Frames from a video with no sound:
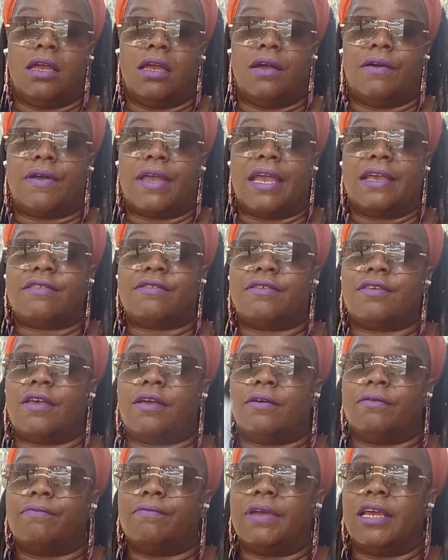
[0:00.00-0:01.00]
Okay,
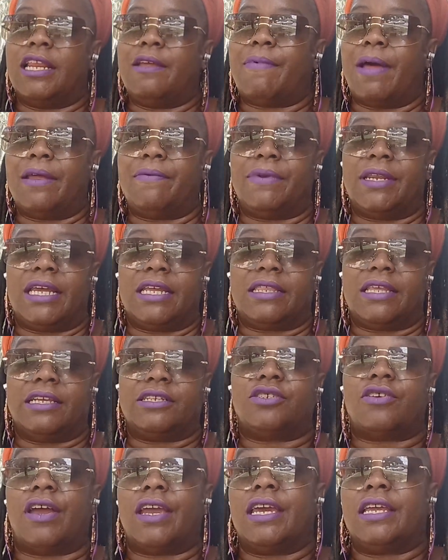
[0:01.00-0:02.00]
so anybody want to get their
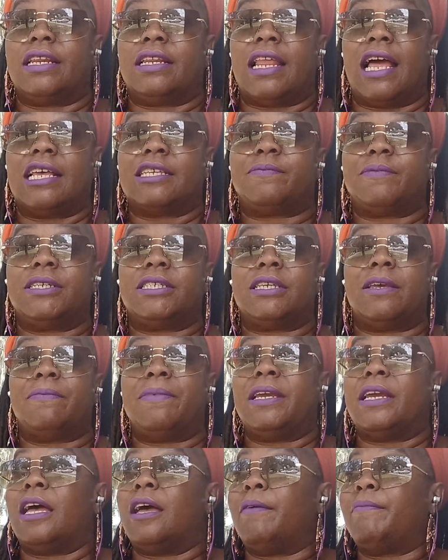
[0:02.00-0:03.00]
chart analyzed, please hit
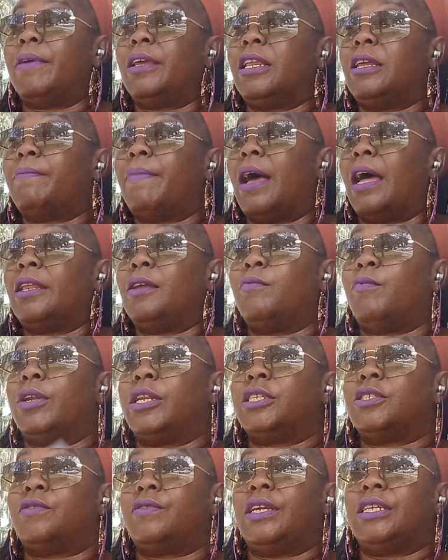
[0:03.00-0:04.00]
me up. Anybody want
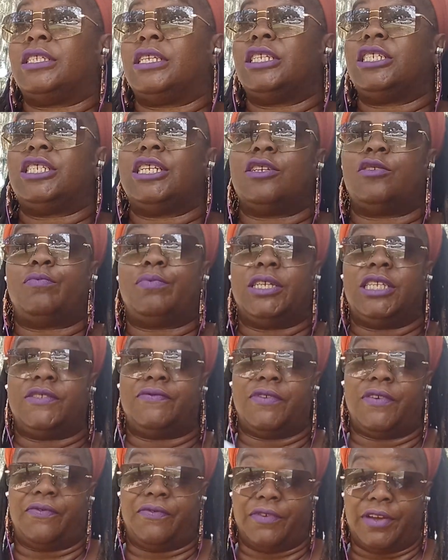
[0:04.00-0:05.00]
to donate to the channel, please
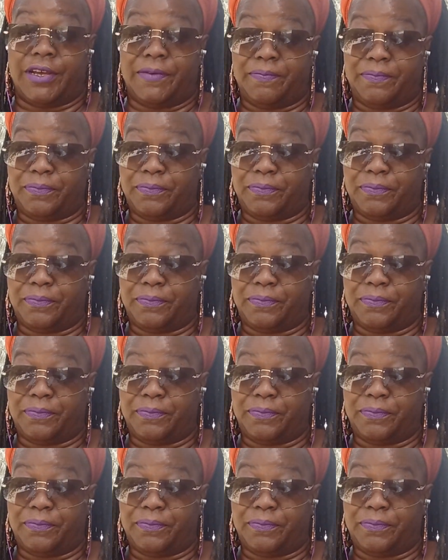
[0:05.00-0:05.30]
feel free.